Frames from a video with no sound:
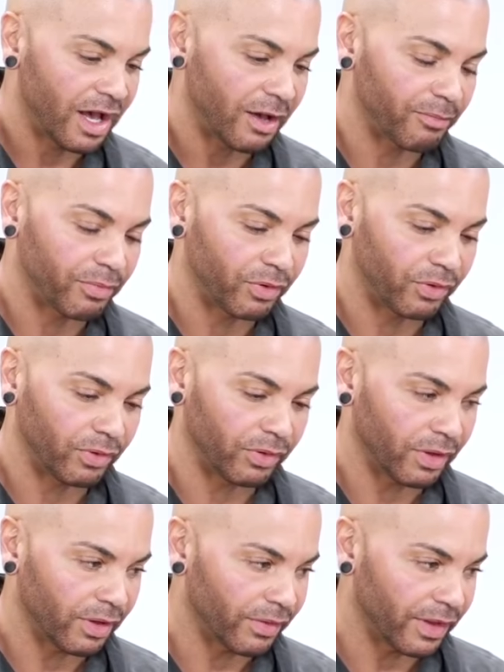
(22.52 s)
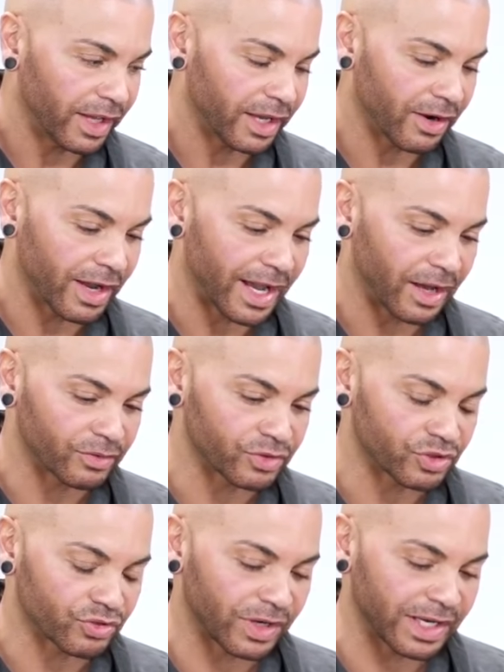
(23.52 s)
I'll pull the hair out,
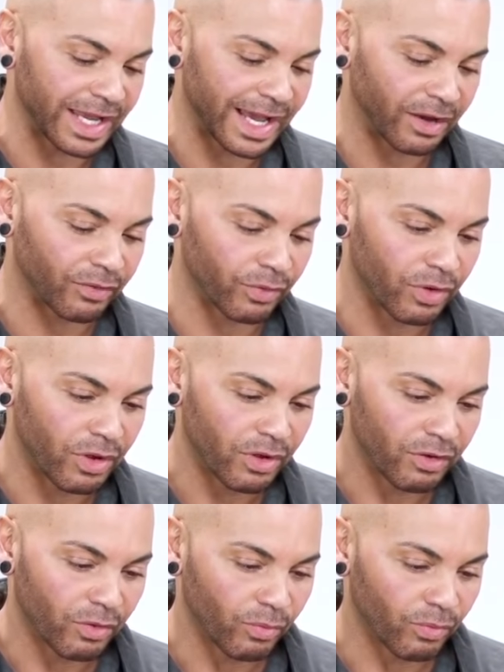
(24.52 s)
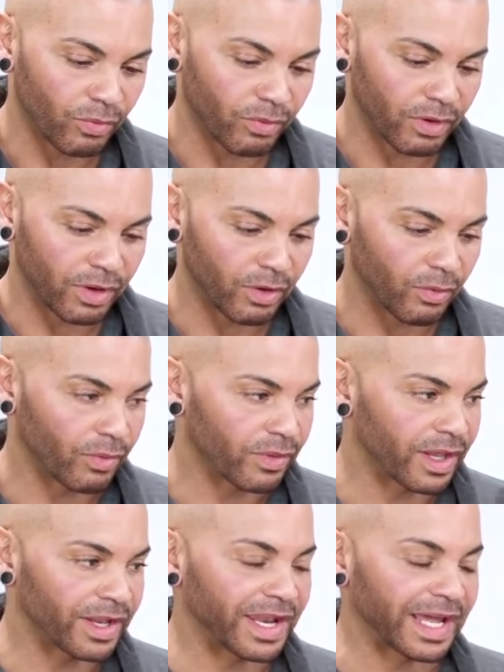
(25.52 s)
straight out,
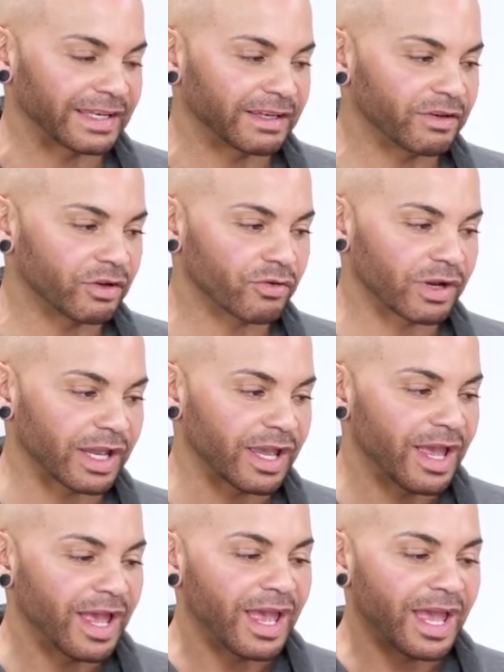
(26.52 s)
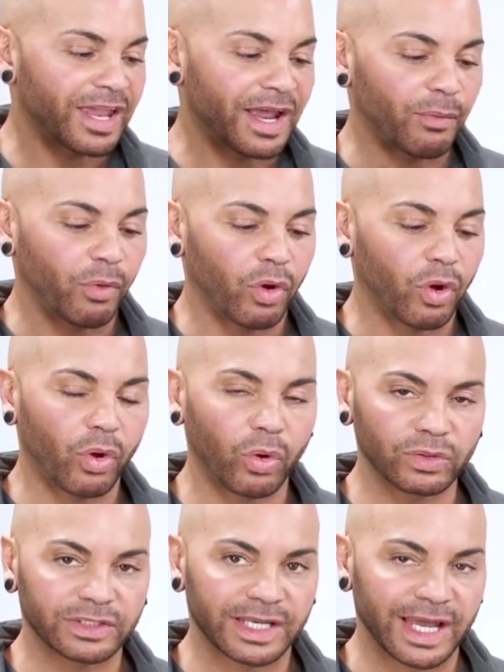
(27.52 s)
a 90 degree, and I will
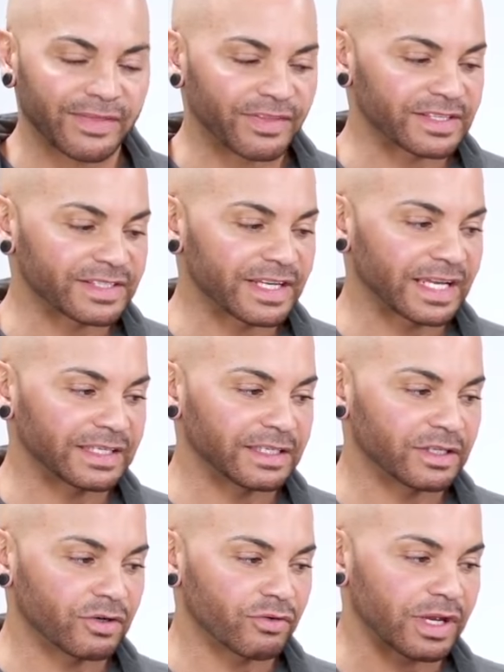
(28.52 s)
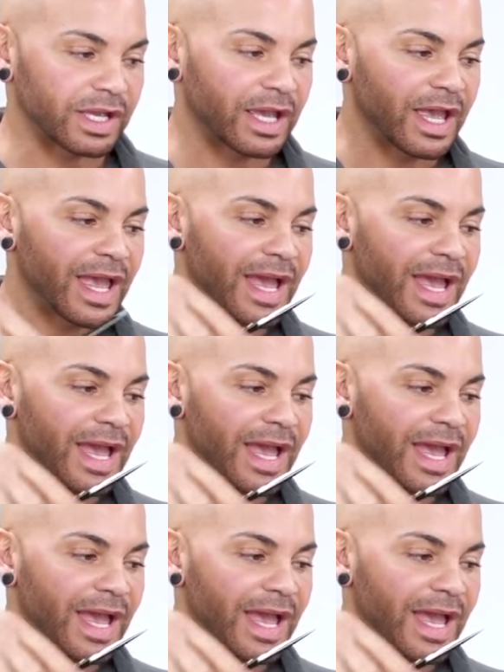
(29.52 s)
hold it at this 90 degree.